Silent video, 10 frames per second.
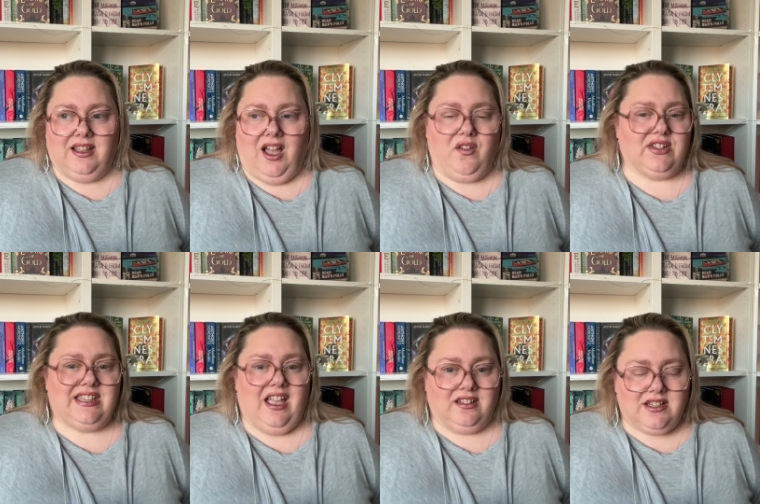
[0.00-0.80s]
Over
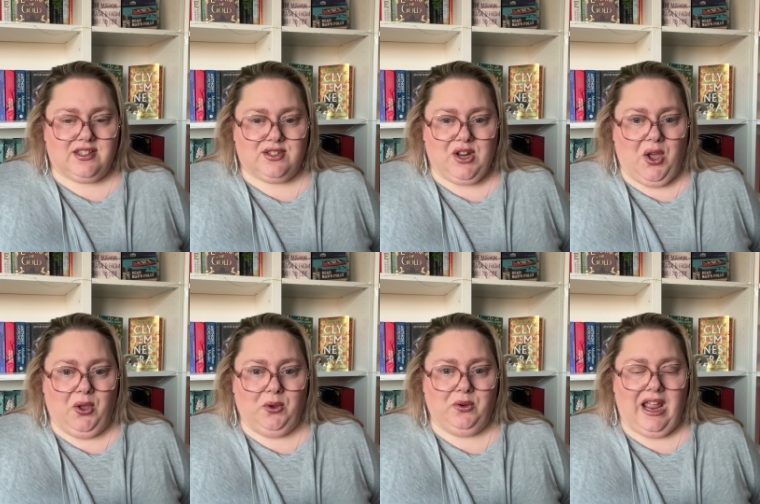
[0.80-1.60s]
Sea Under
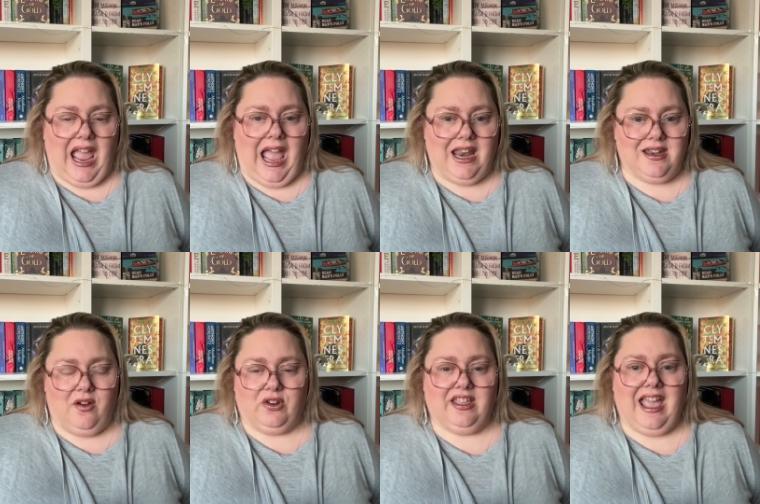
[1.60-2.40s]
Stone and
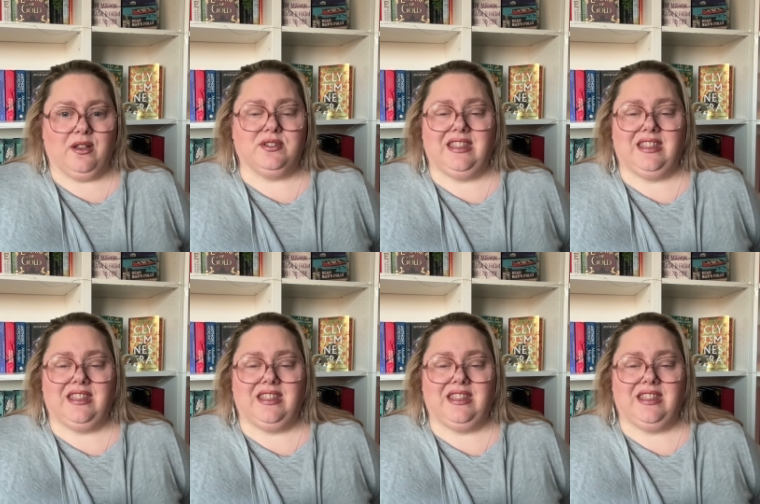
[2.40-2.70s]
everything else.